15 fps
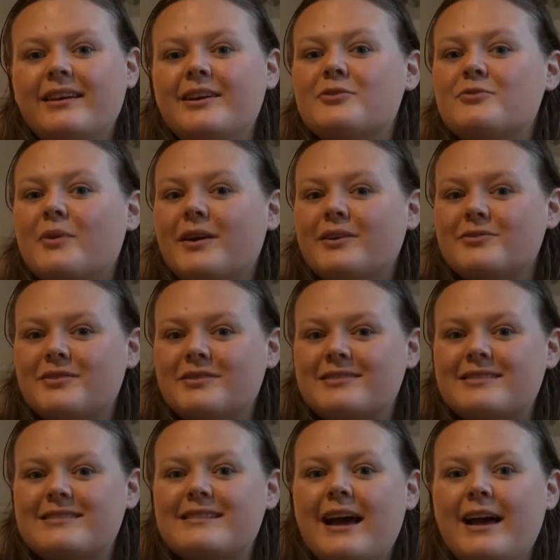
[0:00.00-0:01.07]
in trying to
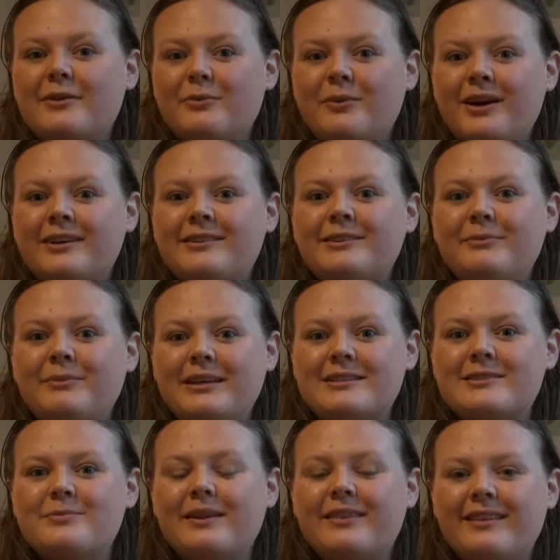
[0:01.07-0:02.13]
understand what he
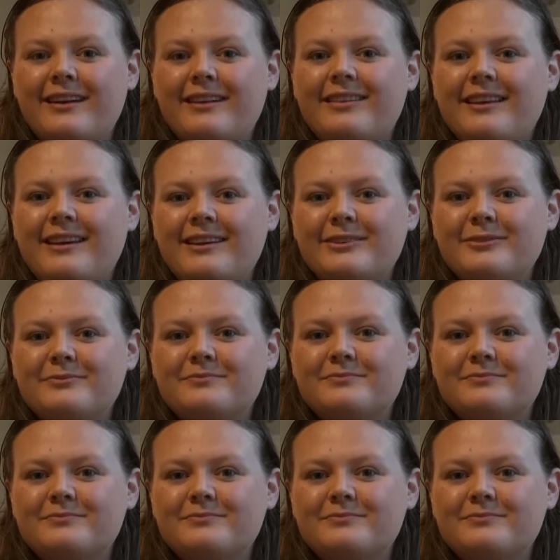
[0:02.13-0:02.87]
means with nothing.